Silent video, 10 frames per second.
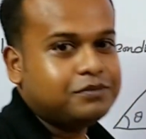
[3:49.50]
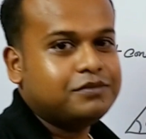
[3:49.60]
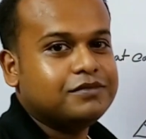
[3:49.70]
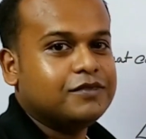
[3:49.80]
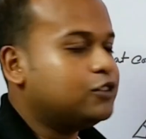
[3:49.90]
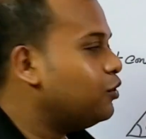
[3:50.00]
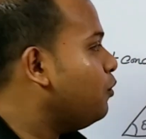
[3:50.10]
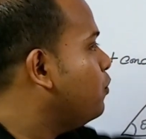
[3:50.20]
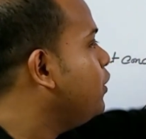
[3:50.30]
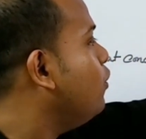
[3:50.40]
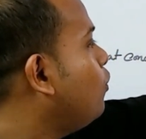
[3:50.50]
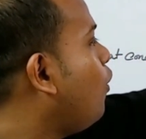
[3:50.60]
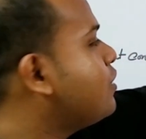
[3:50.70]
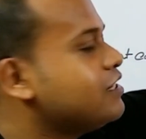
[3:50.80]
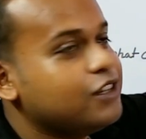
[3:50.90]
So we know
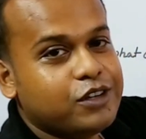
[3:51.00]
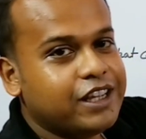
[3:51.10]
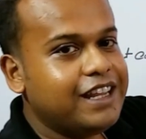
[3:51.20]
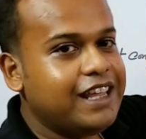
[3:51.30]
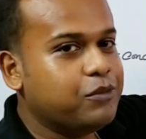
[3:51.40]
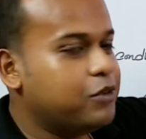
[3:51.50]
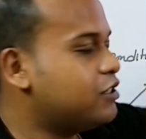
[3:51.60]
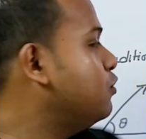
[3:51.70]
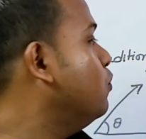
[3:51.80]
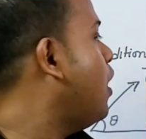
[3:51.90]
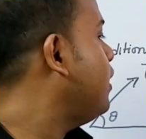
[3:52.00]
cos 0 degree equals to 1.